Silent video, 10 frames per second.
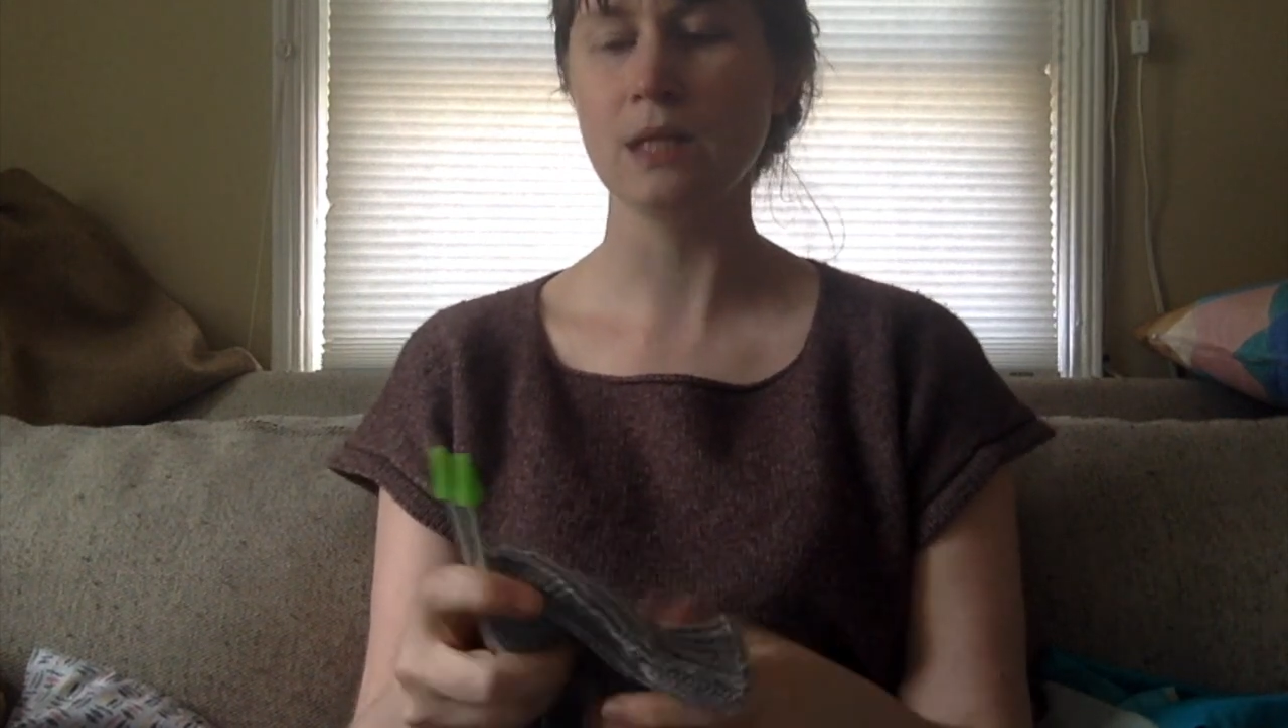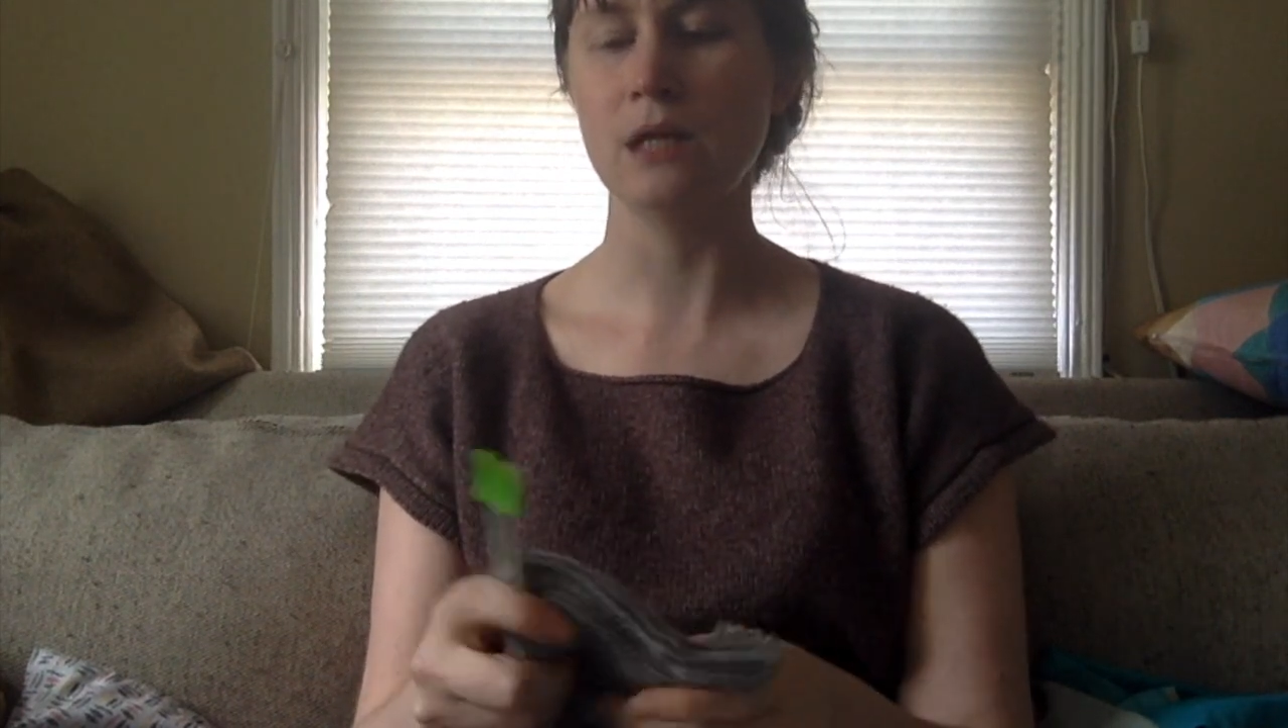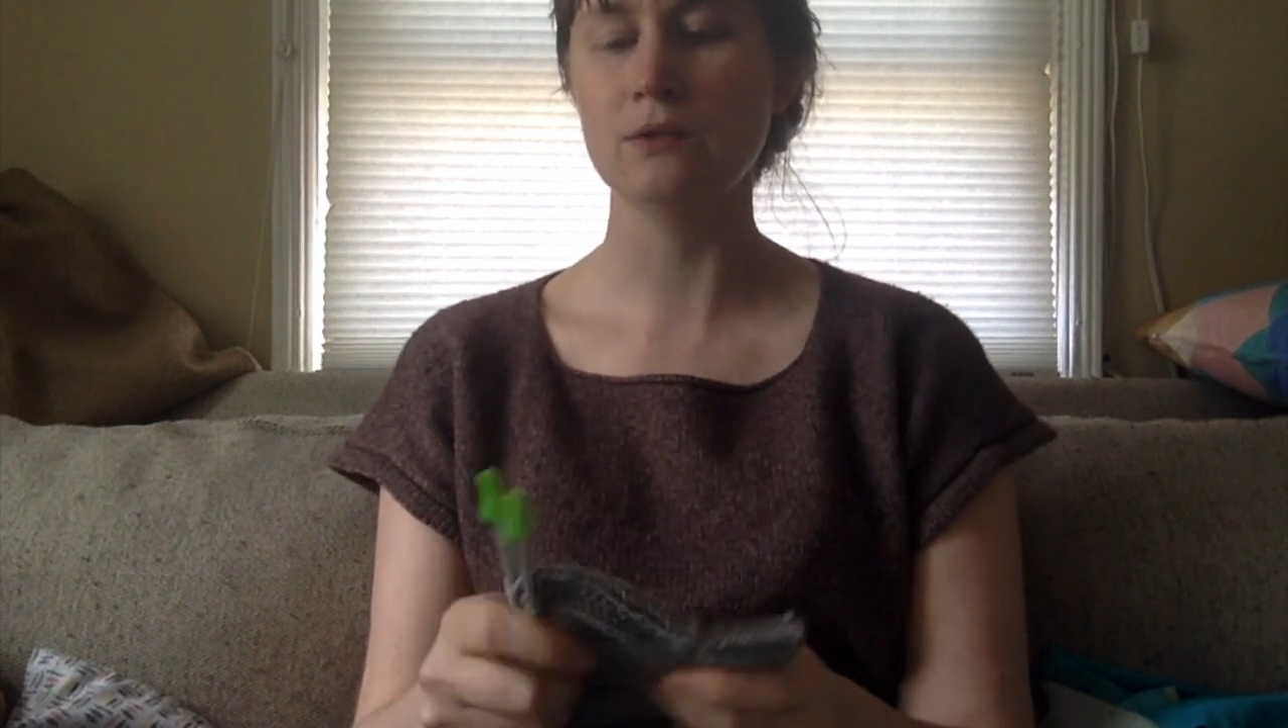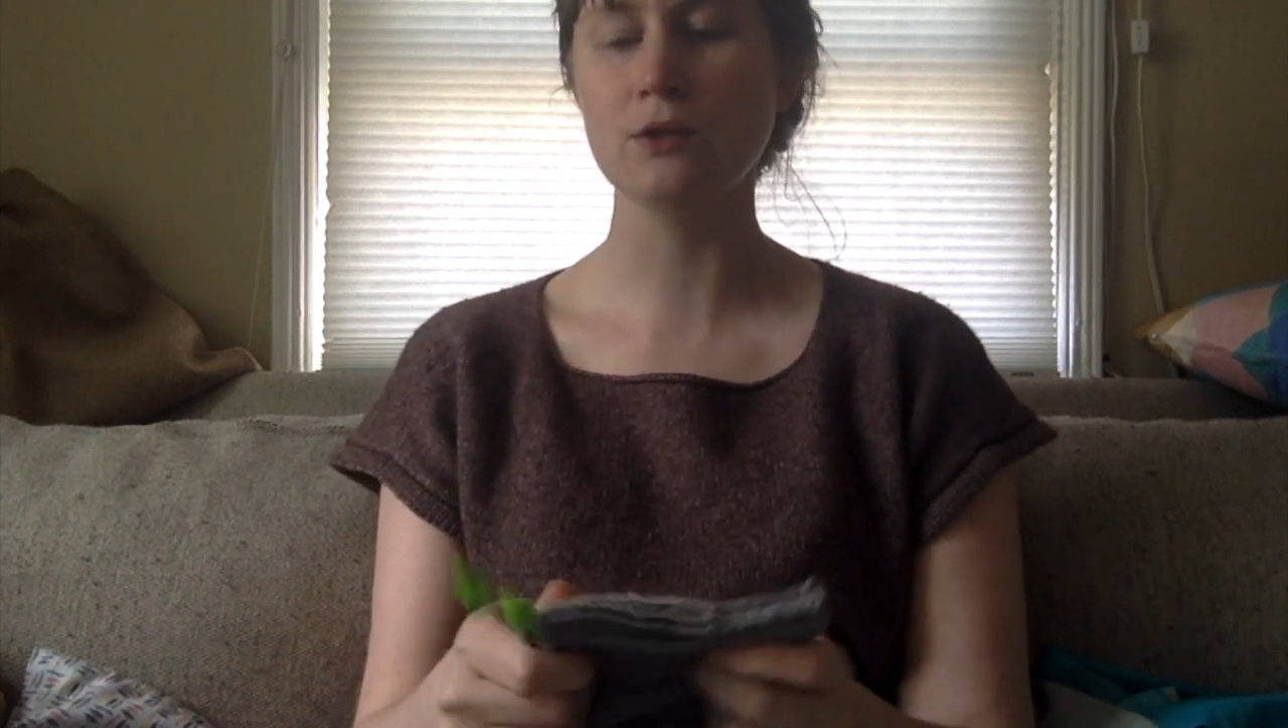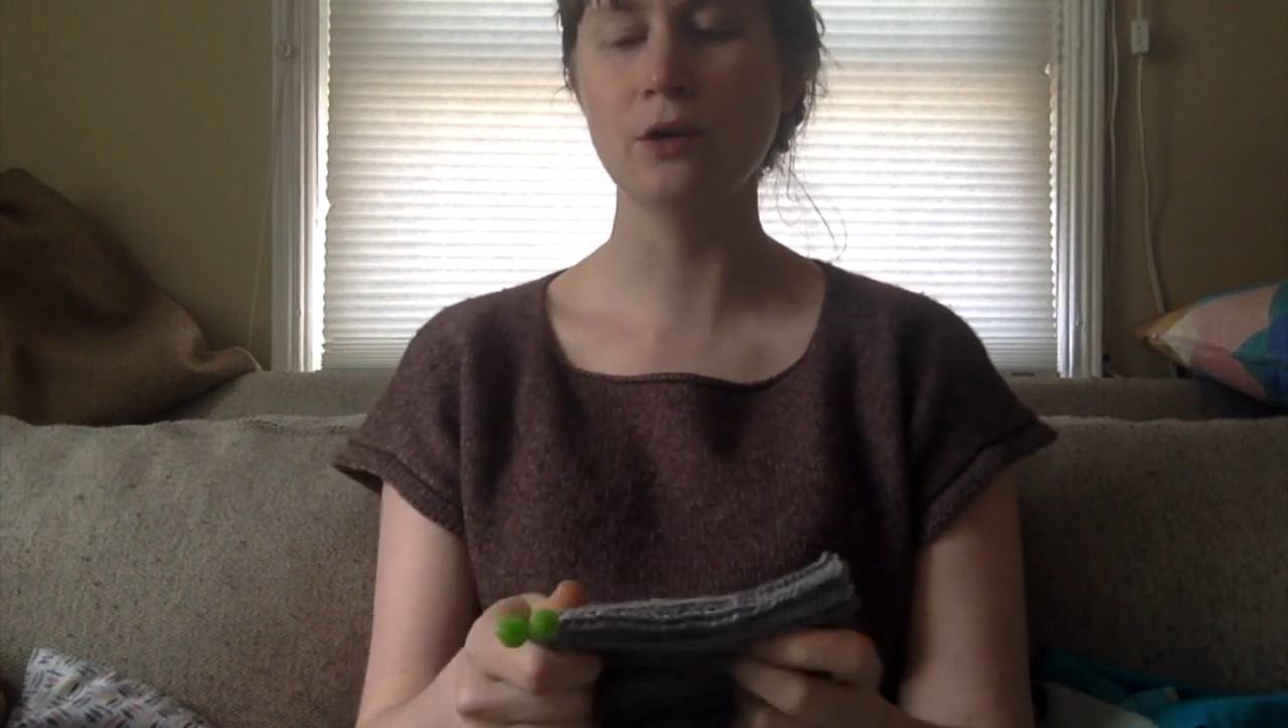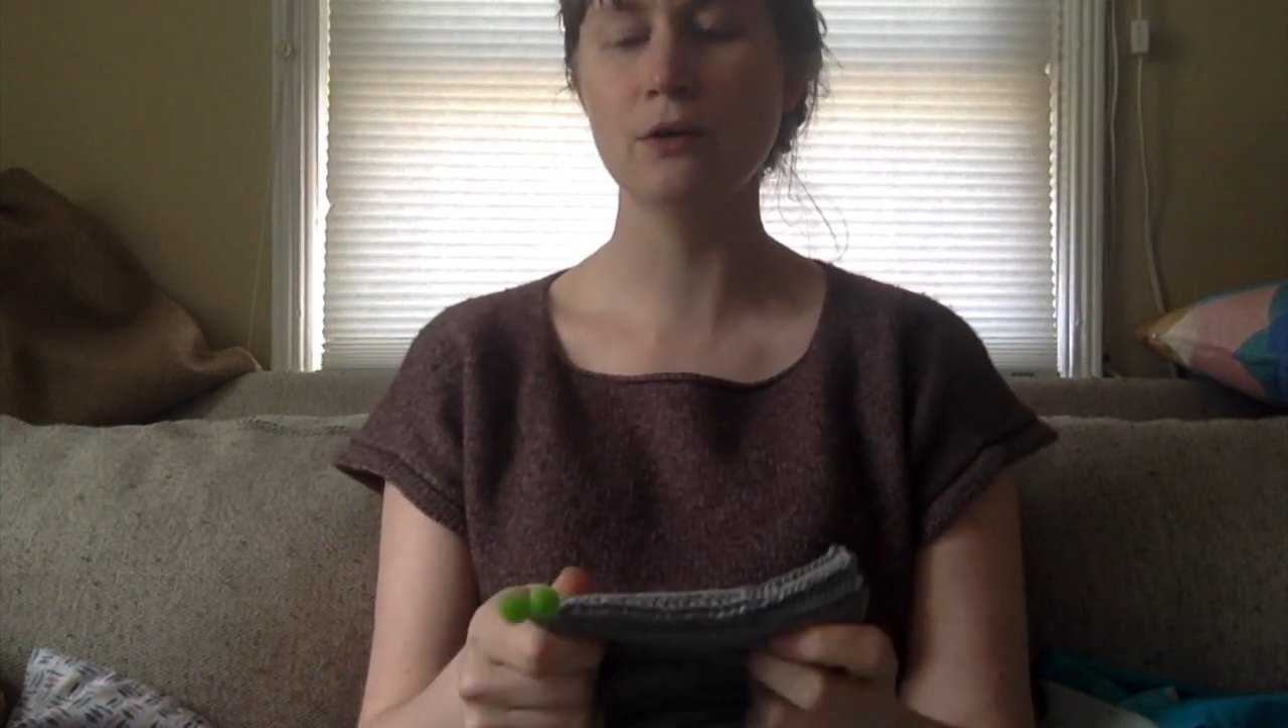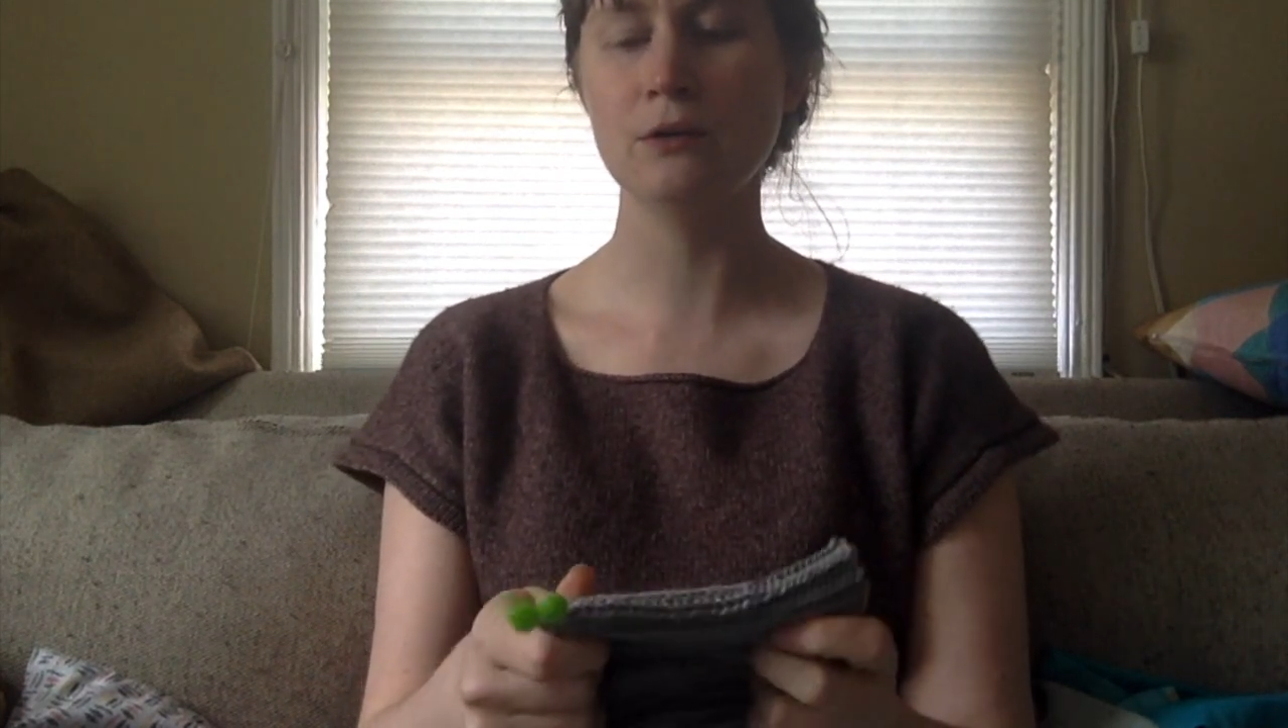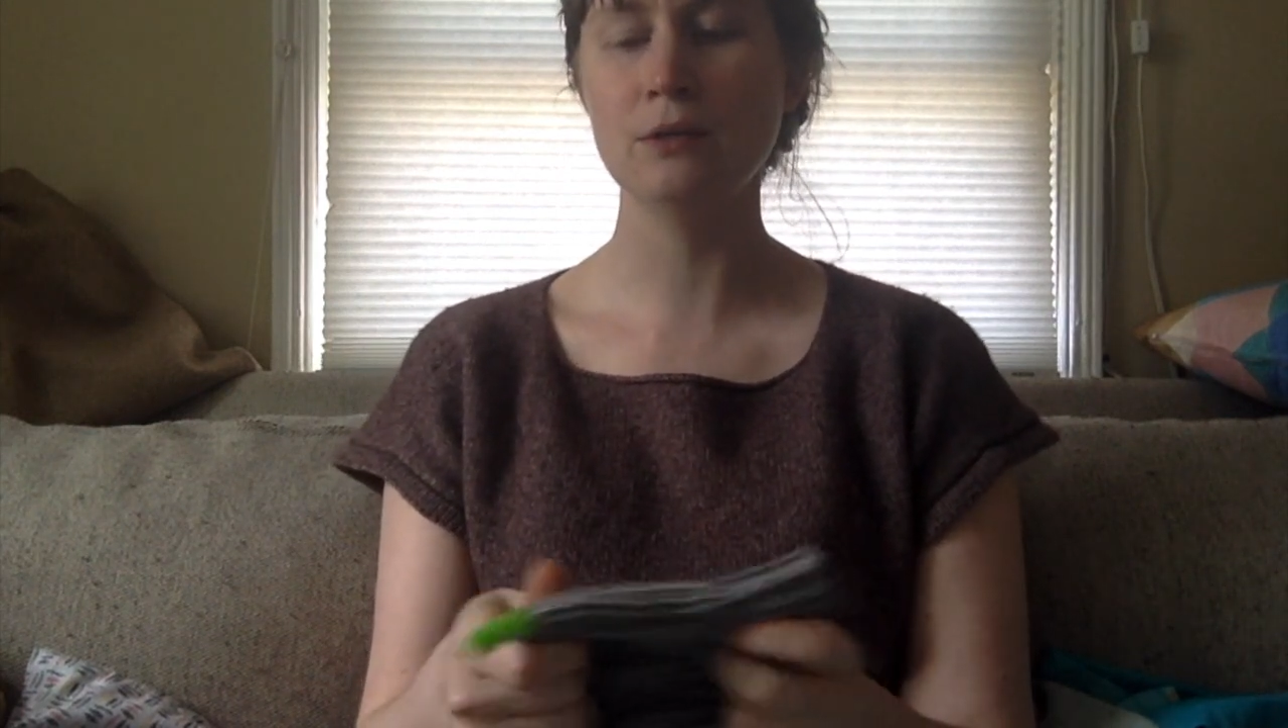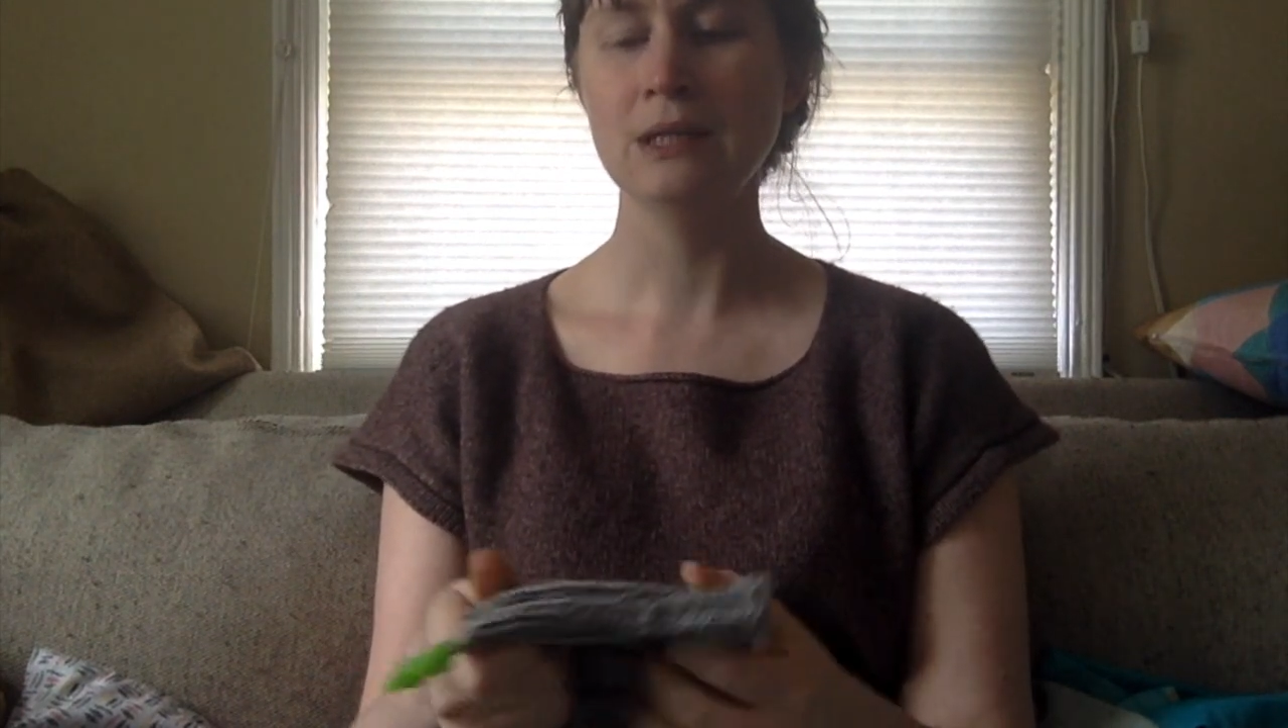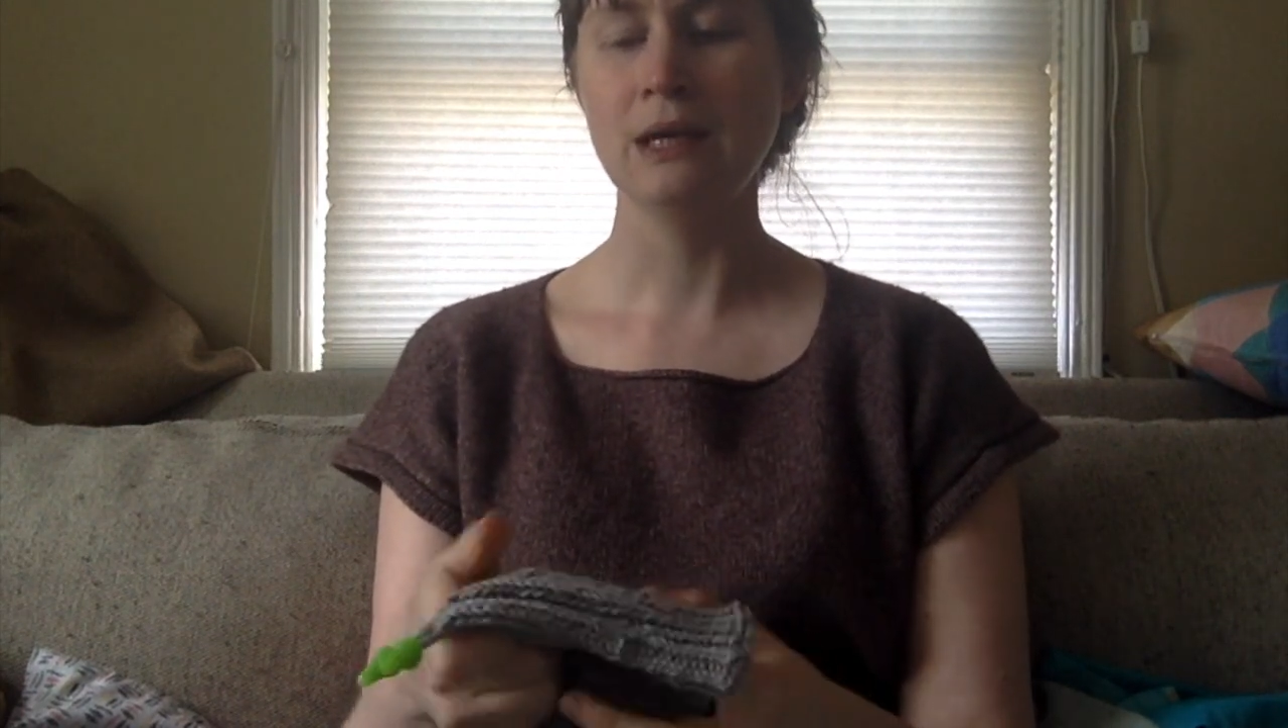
So